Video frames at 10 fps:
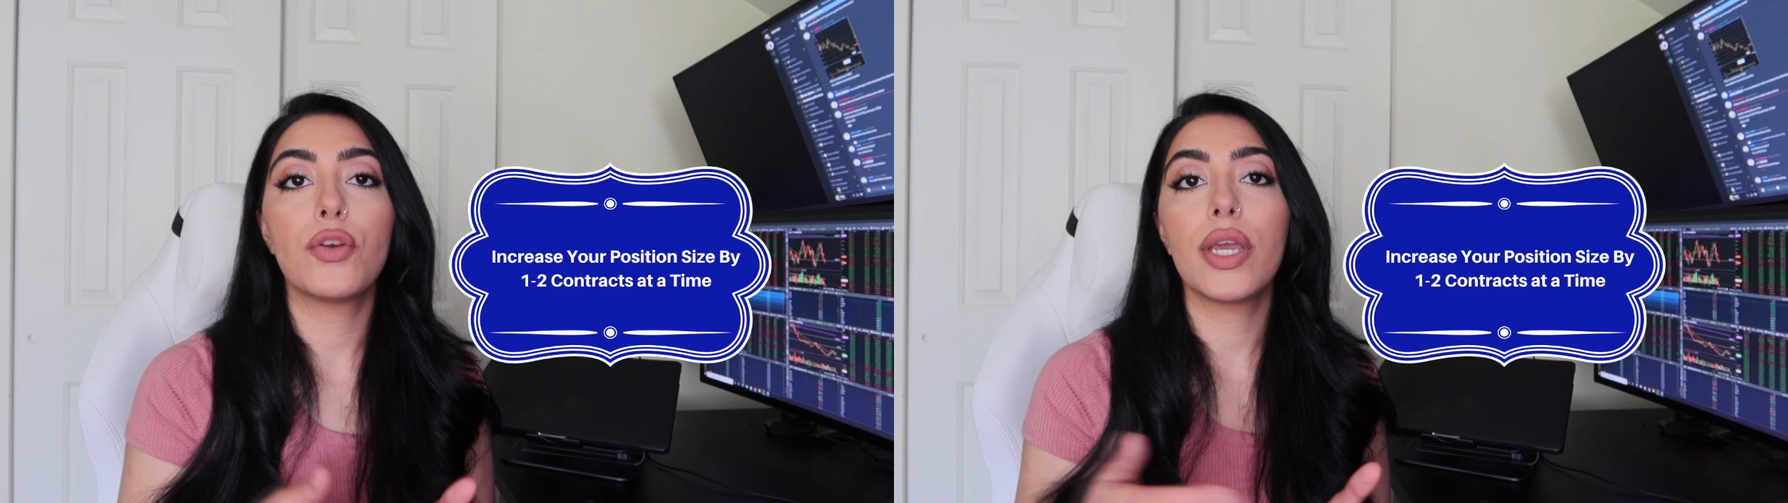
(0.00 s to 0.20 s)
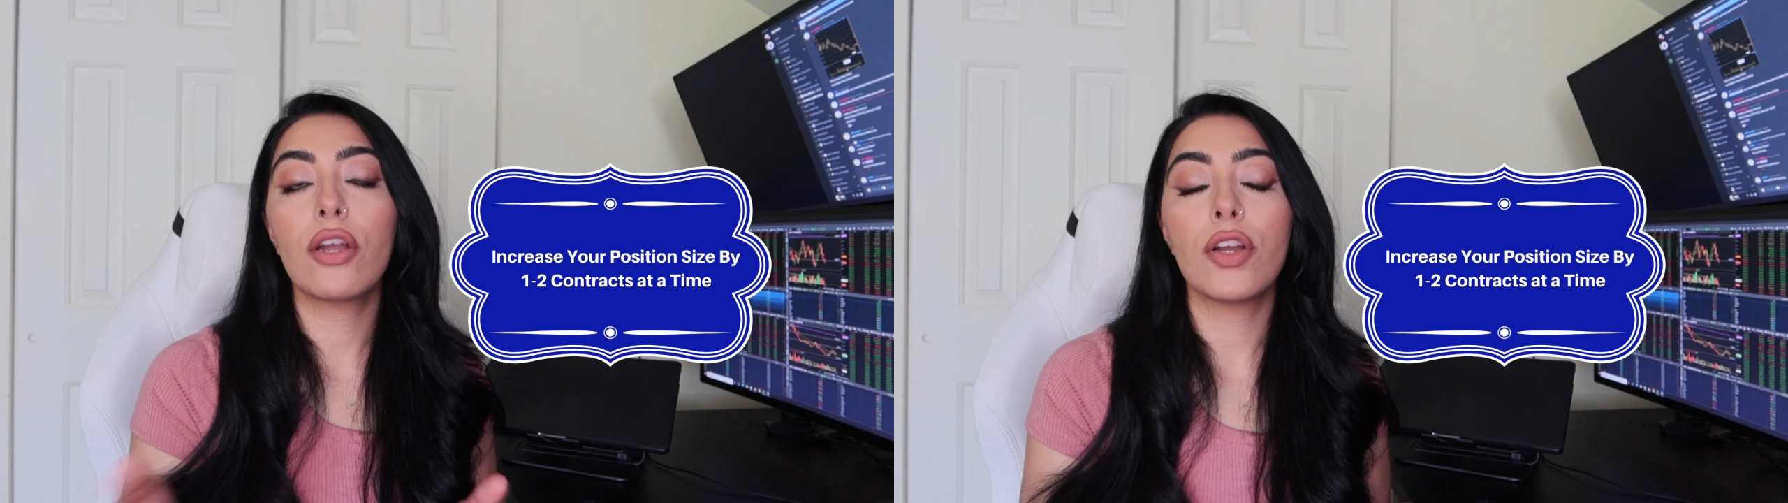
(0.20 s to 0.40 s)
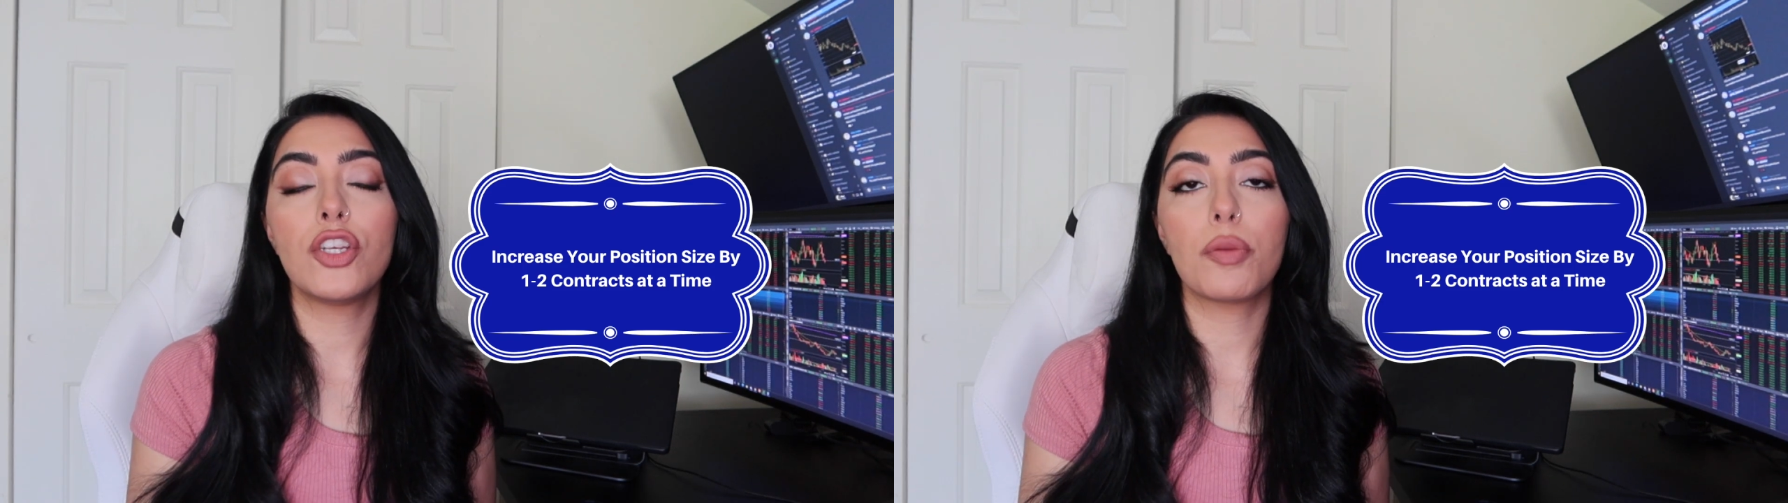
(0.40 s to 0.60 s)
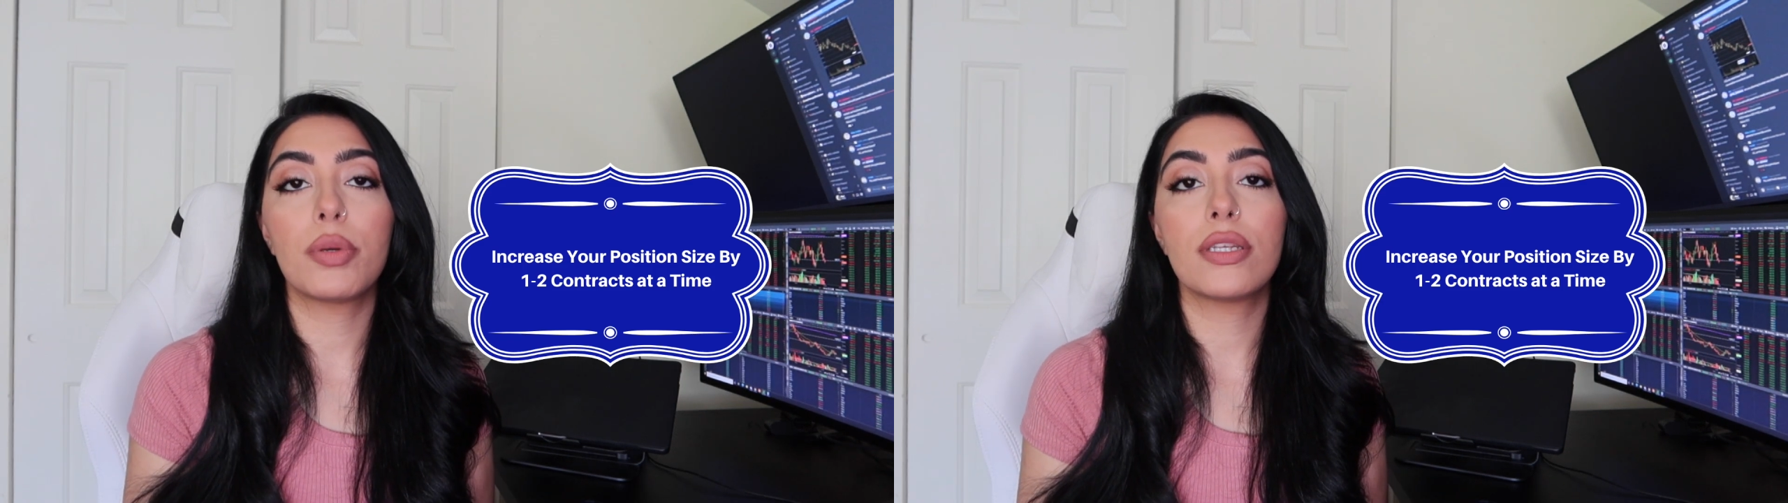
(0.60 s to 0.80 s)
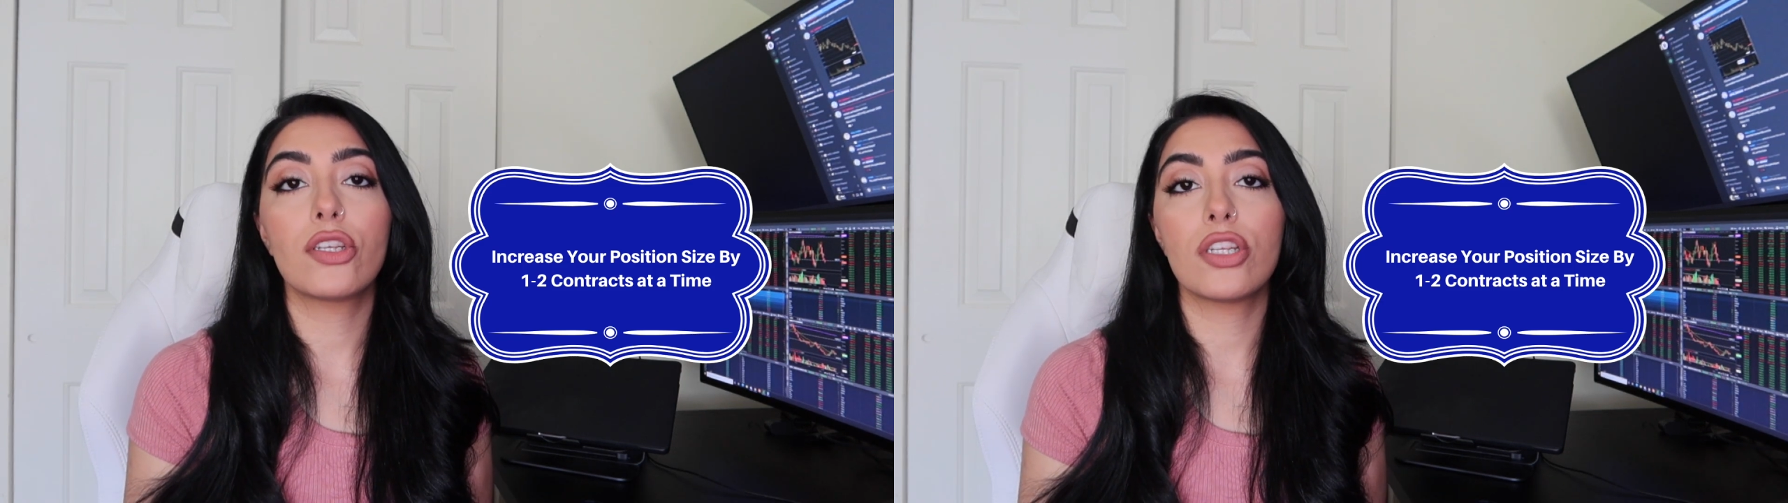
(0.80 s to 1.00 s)
you increase your
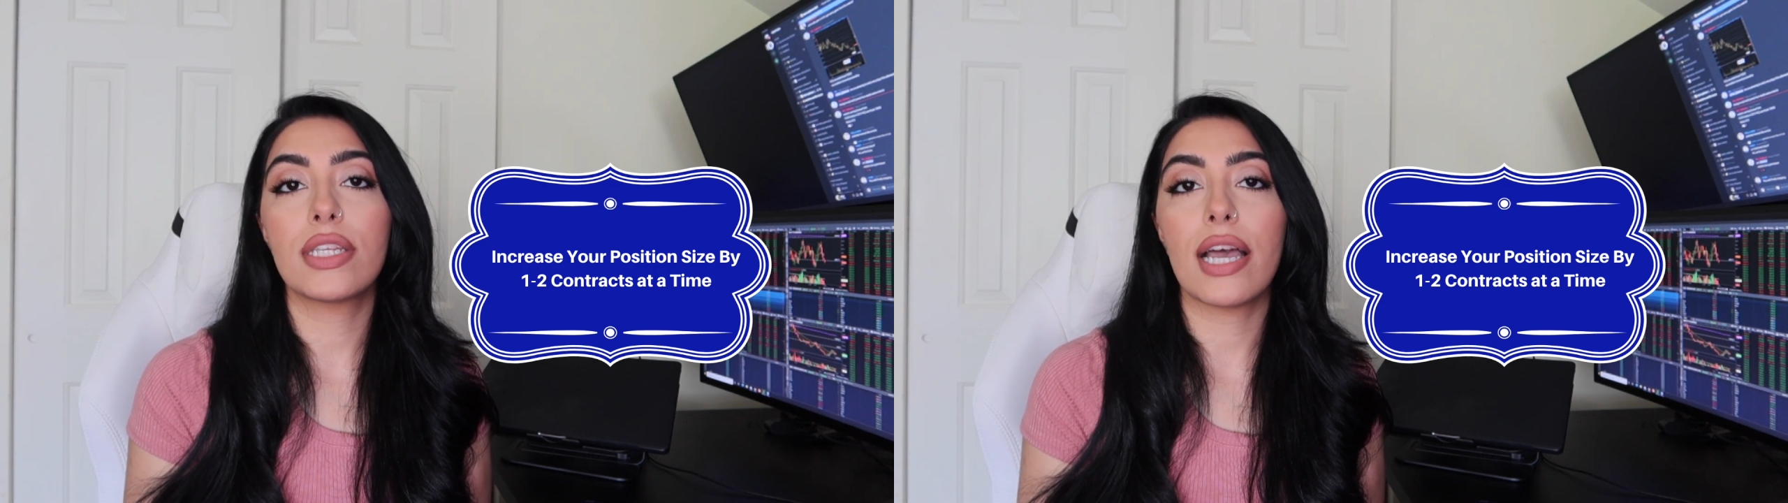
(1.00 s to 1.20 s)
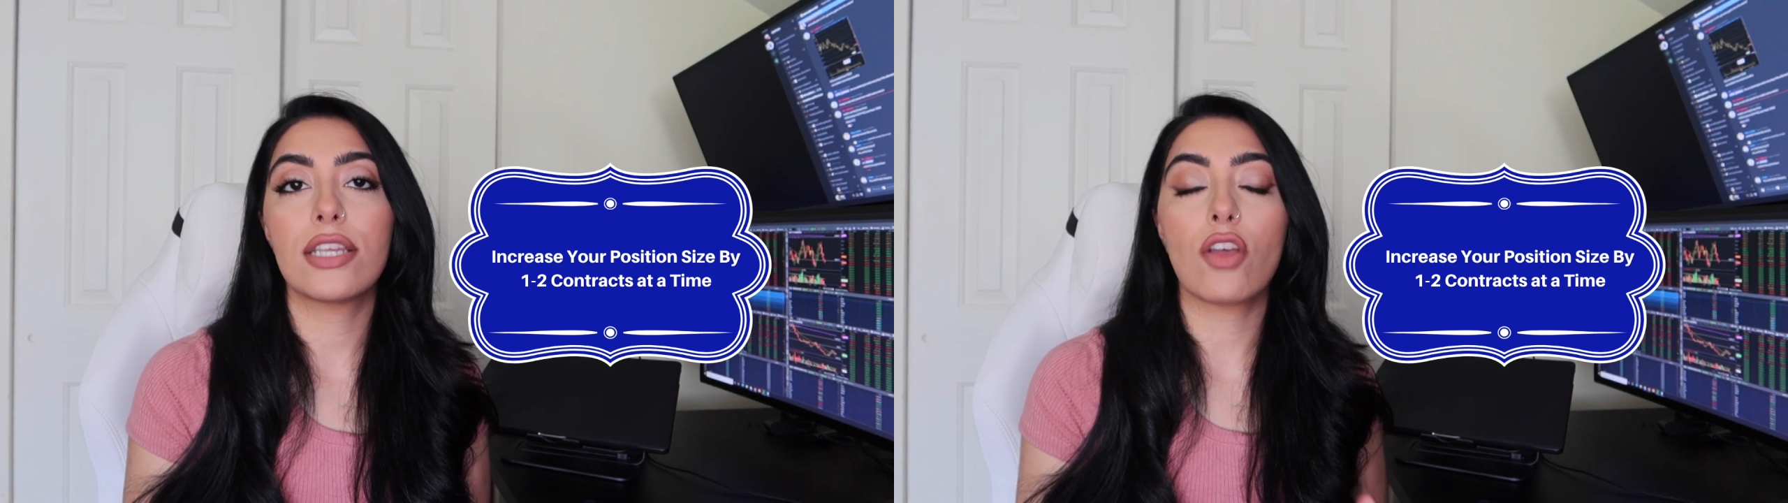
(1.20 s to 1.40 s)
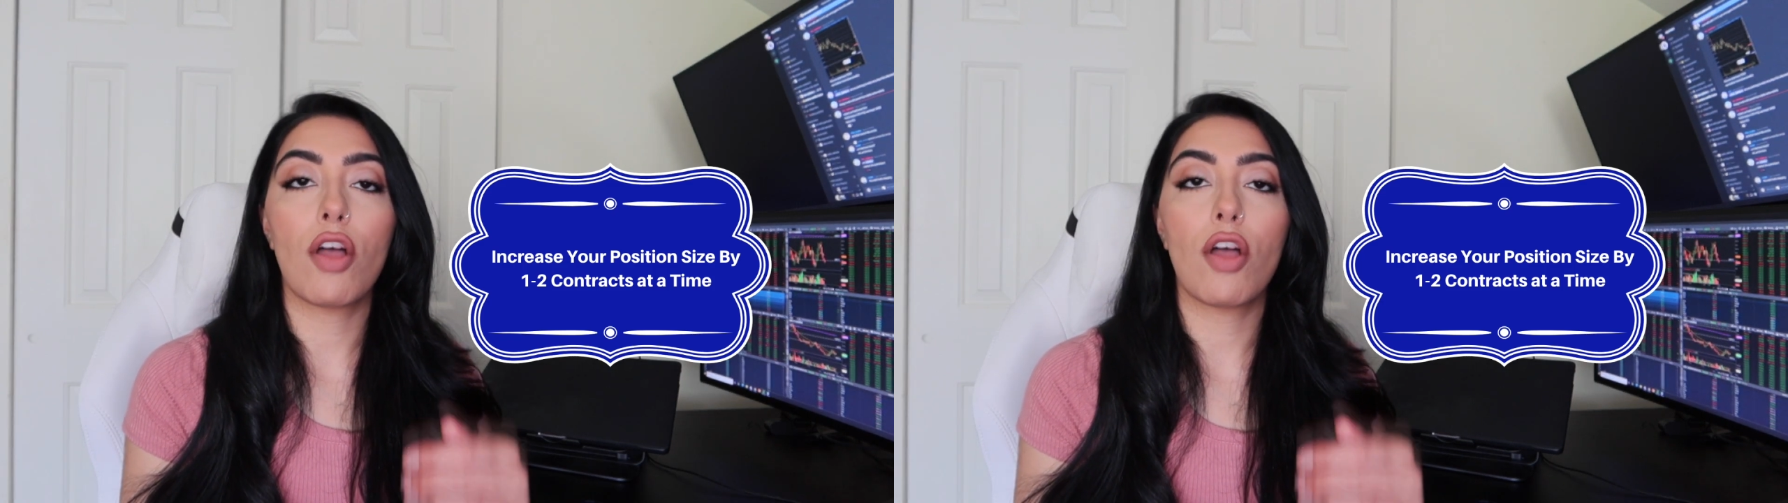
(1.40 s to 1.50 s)
position size